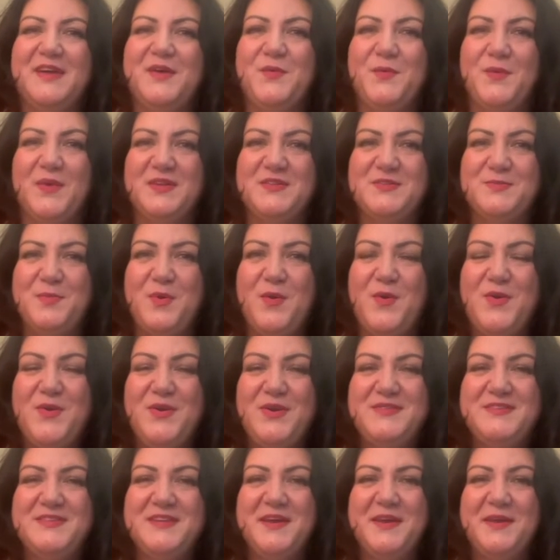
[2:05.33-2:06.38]
One
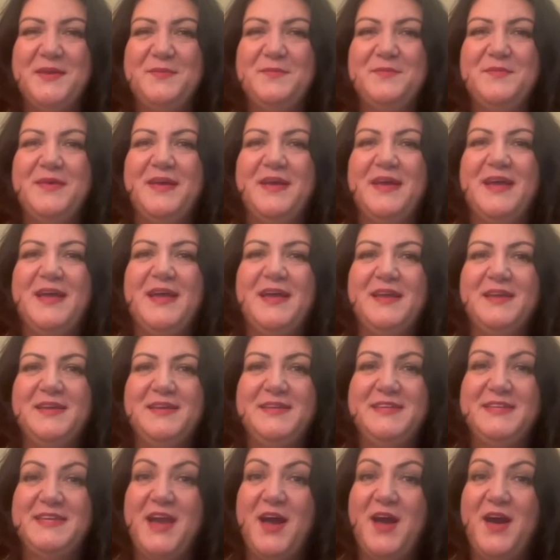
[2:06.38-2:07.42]
more time.
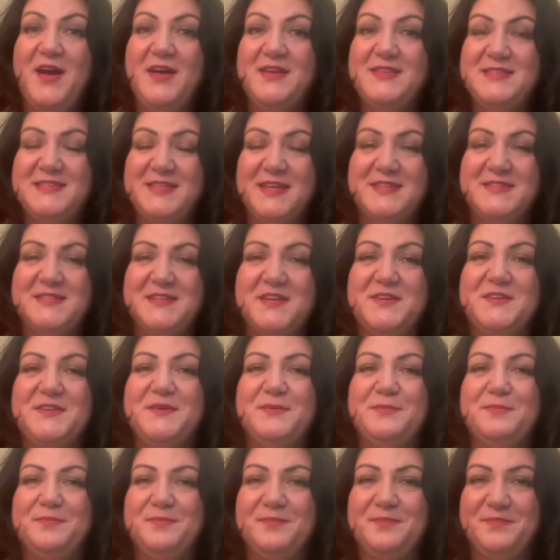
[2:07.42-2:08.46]
Ya
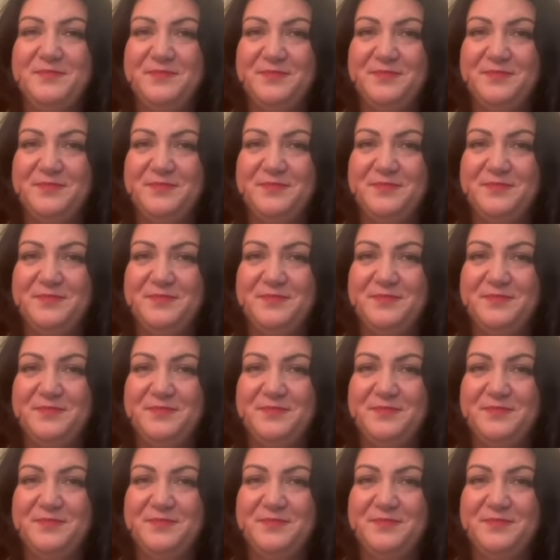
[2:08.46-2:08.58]
satarım.